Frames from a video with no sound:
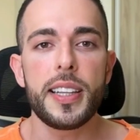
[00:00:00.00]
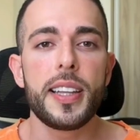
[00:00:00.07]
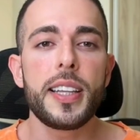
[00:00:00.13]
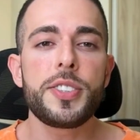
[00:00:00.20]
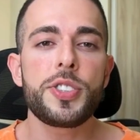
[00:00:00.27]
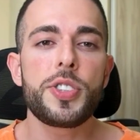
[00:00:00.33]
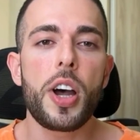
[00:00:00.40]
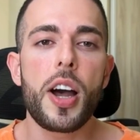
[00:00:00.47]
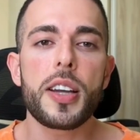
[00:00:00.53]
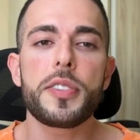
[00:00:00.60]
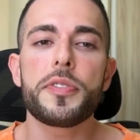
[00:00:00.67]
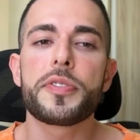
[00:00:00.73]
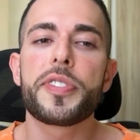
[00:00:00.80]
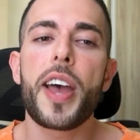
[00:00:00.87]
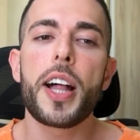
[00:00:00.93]
let's talk
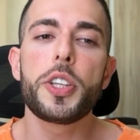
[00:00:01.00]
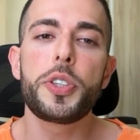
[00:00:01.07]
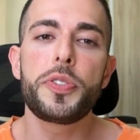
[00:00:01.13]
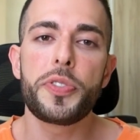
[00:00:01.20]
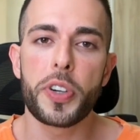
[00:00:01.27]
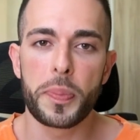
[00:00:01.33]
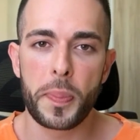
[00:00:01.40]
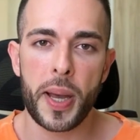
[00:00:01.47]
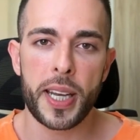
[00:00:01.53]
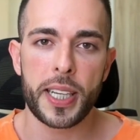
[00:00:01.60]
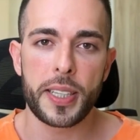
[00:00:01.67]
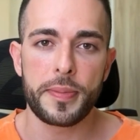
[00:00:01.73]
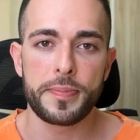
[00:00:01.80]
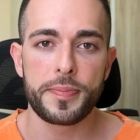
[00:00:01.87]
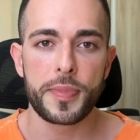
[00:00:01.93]
value for
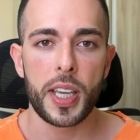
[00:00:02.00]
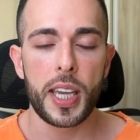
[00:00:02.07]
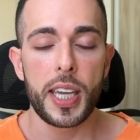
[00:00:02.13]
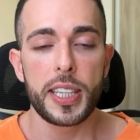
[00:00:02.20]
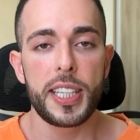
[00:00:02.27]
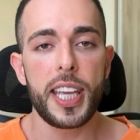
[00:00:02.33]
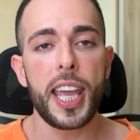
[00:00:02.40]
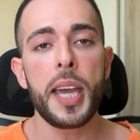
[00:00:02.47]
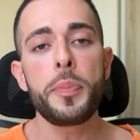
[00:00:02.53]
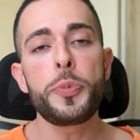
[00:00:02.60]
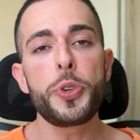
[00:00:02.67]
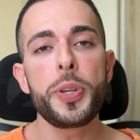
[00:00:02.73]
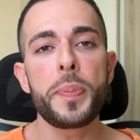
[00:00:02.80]
money. The M3